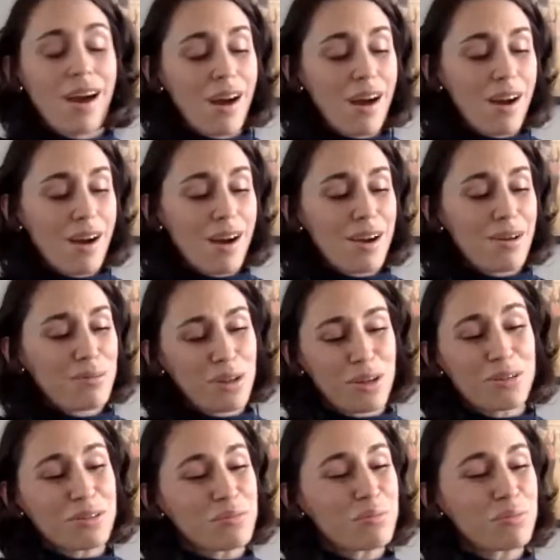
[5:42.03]
I
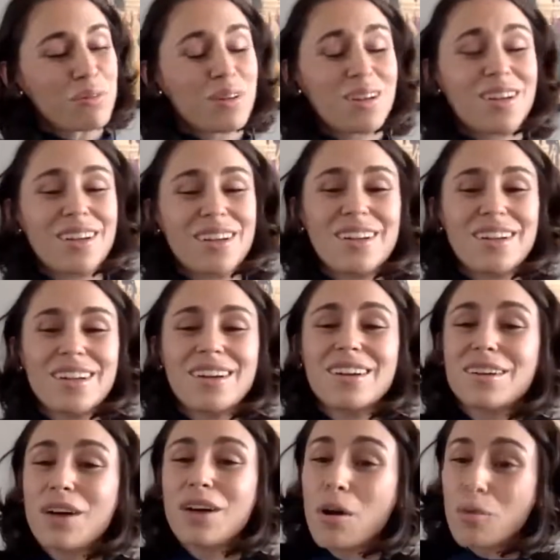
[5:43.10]
will
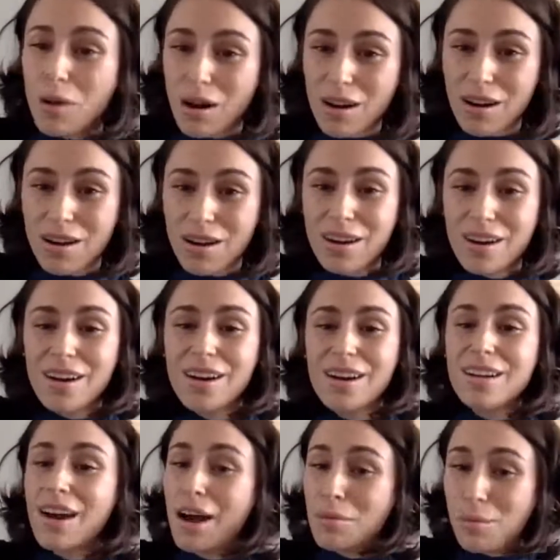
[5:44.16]
bring
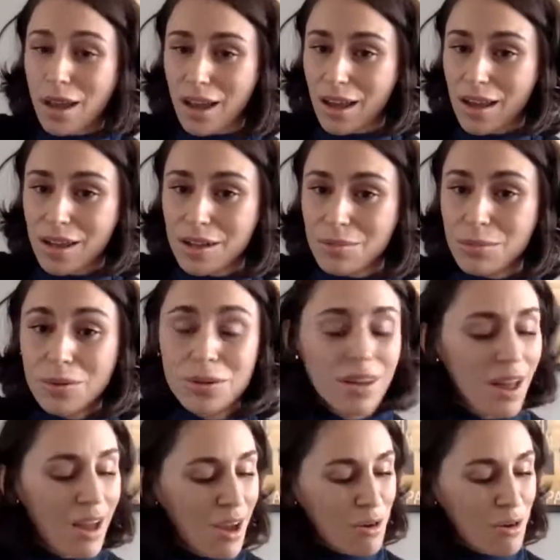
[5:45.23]
what I'm able.